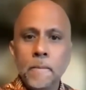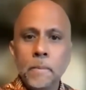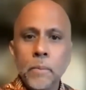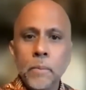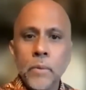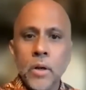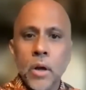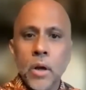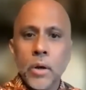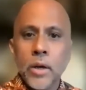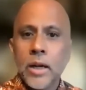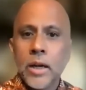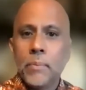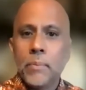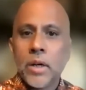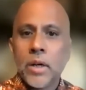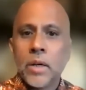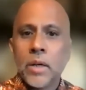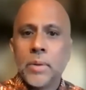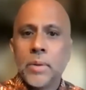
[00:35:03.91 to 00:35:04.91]
you know, and I'm
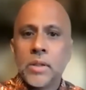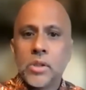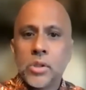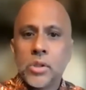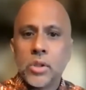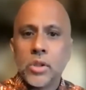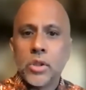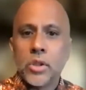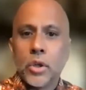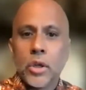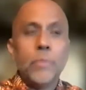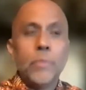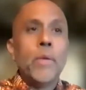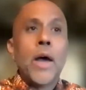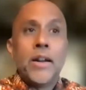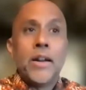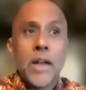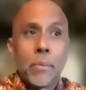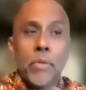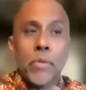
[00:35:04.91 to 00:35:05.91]
not going to be, you know, I'm
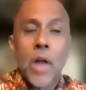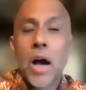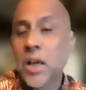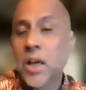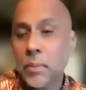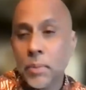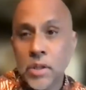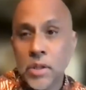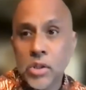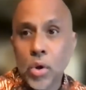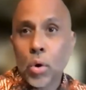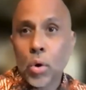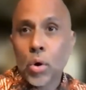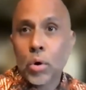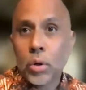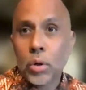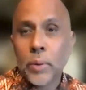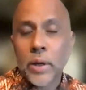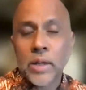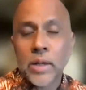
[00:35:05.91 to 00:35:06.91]
not, and I'm not going to be
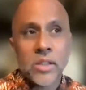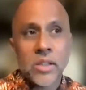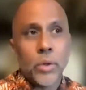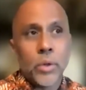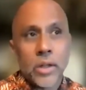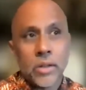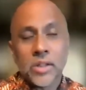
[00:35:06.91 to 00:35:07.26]
told by someone,